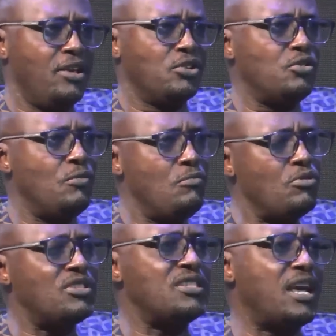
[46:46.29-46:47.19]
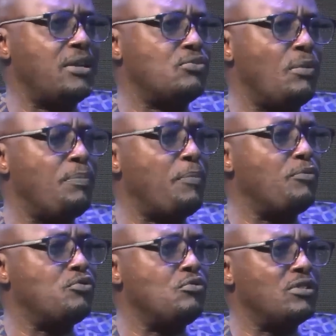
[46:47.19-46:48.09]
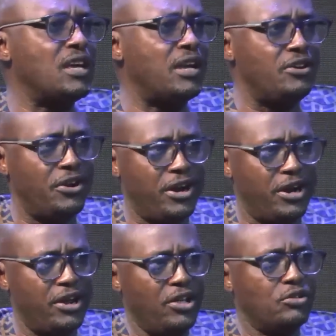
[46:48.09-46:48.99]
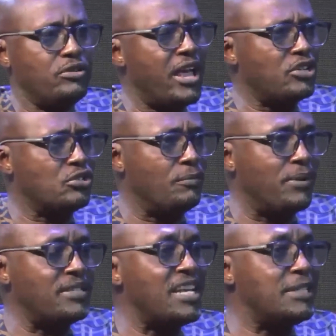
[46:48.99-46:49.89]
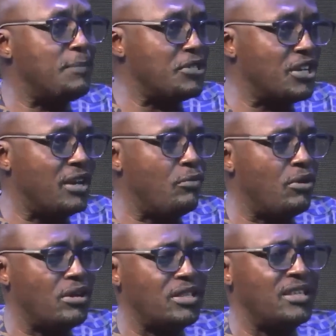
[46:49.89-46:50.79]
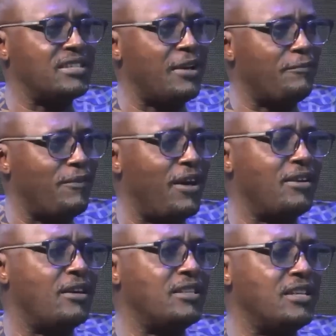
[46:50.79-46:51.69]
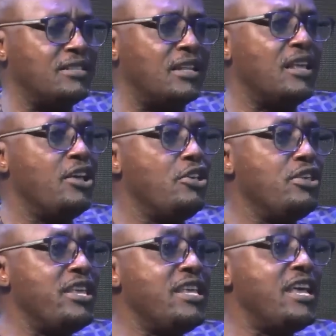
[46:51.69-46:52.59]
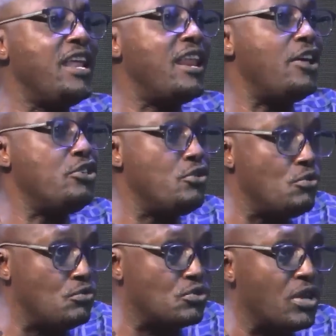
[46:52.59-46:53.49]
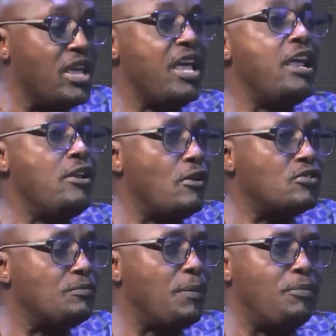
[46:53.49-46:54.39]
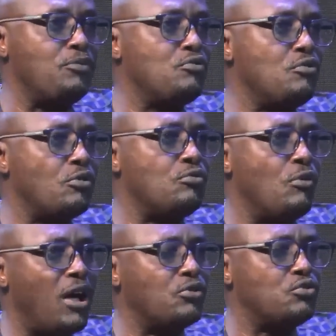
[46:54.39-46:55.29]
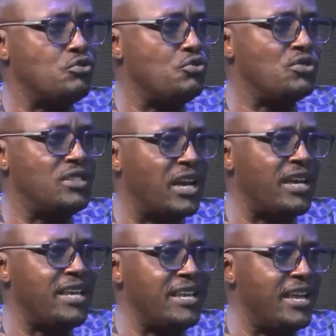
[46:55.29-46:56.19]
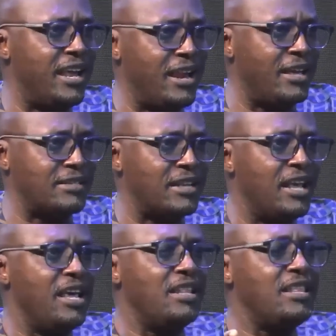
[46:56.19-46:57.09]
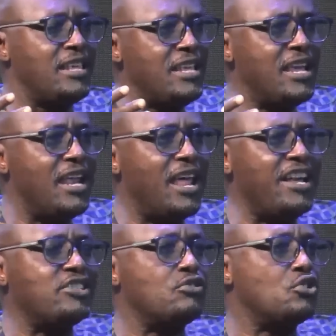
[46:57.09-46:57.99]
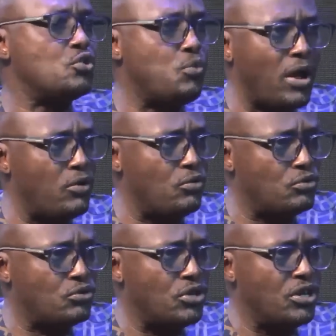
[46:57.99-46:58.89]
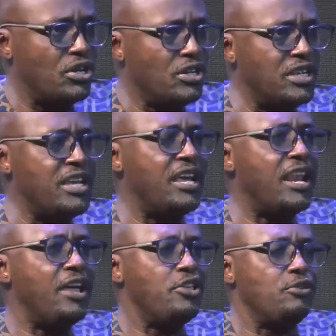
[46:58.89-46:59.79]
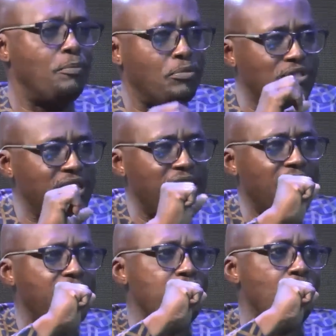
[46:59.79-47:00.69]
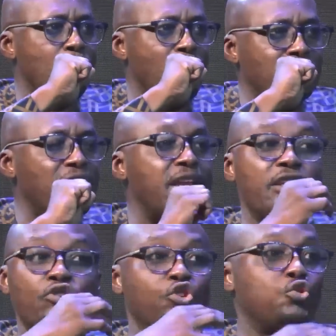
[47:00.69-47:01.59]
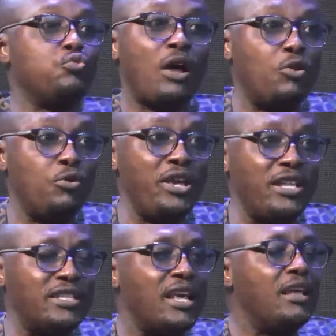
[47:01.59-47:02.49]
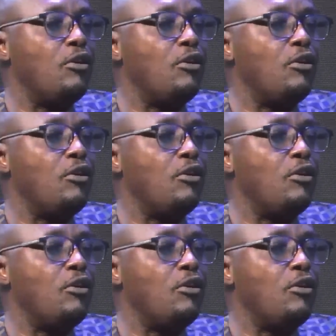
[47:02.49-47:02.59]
So most times when people do not adhere to the action plans, especially one of the things I find out is that inhaler use, a lot of people do not know how to use their inhalers. The inhaler is not swallowed. The inhaler, you put the inhaler in your mouth and then you swallow it.